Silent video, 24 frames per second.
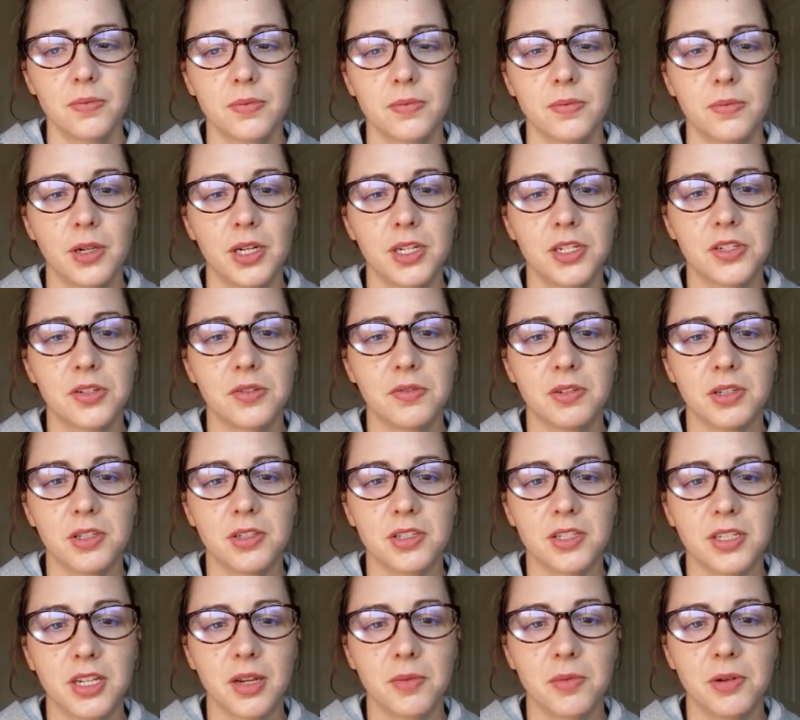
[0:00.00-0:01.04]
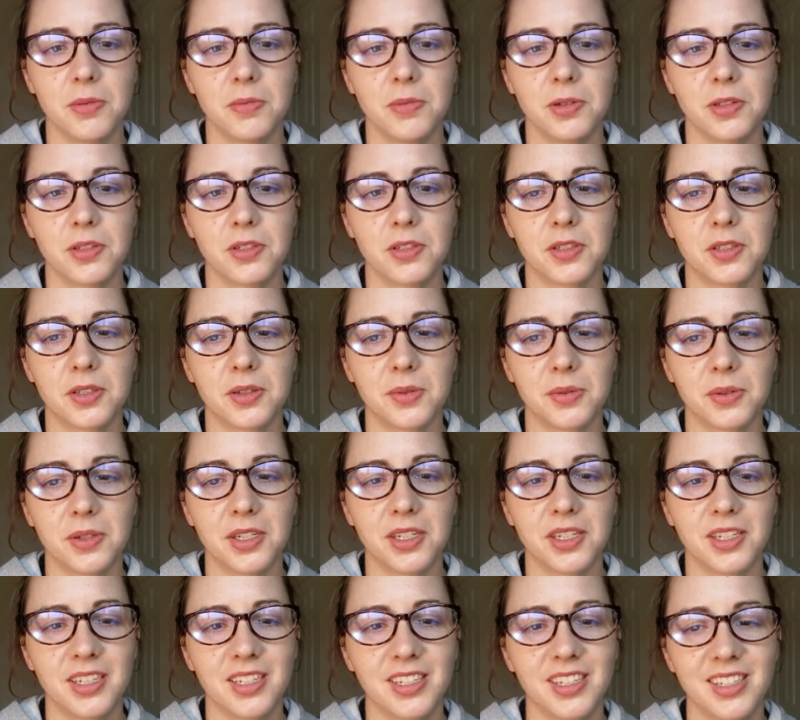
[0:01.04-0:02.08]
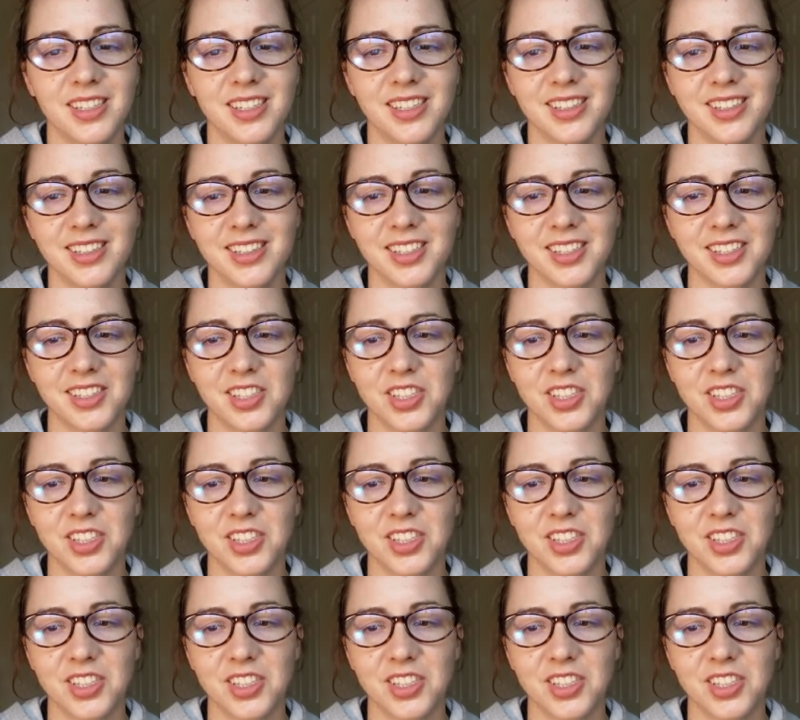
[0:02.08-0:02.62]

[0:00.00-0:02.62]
watch in real time almost what the